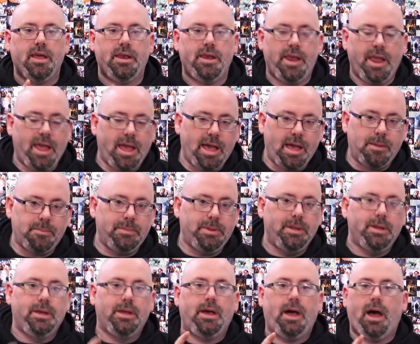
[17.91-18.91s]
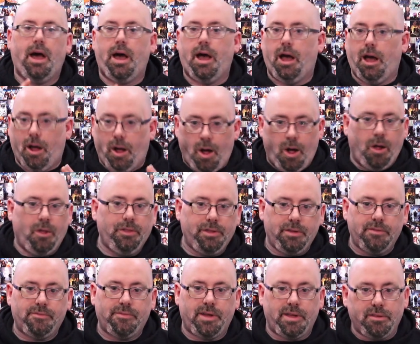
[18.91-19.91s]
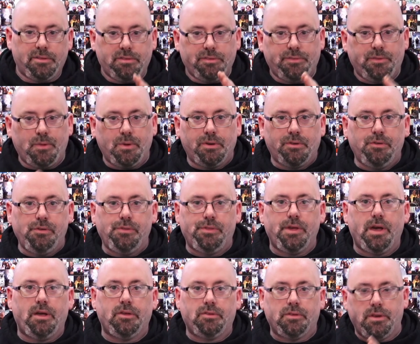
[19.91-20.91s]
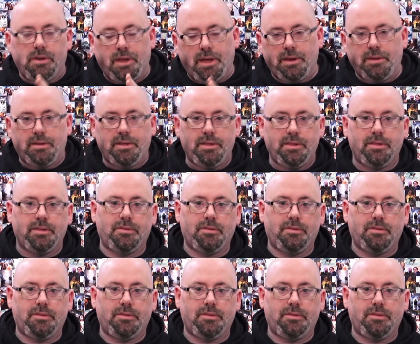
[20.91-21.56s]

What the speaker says: NAMM, all the events for 2019.